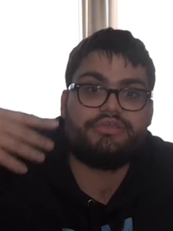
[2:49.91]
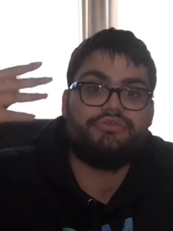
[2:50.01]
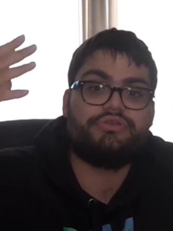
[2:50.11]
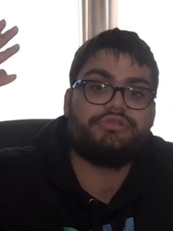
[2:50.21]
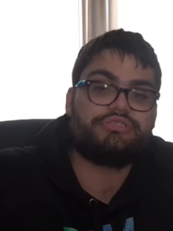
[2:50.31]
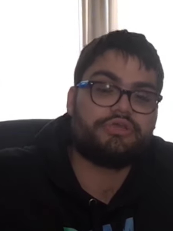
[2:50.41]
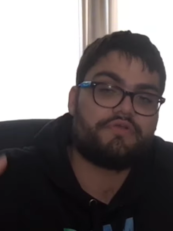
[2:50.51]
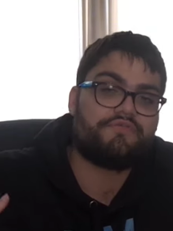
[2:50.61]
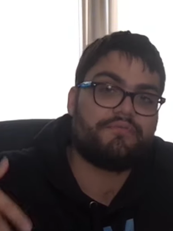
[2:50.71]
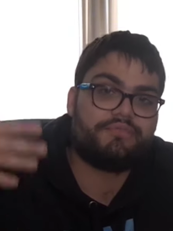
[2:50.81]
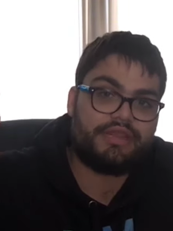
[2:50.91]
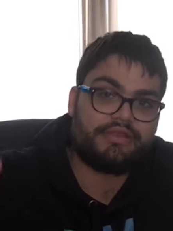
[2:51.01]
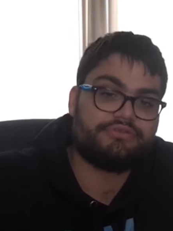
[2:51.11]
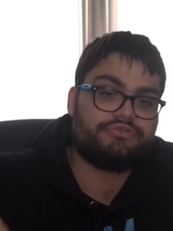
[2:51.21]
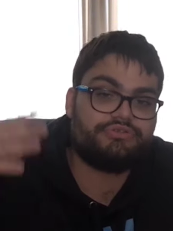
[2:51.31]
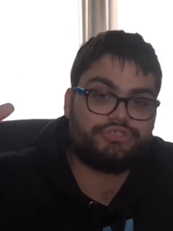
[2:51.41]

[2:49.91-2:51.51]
you can start from there to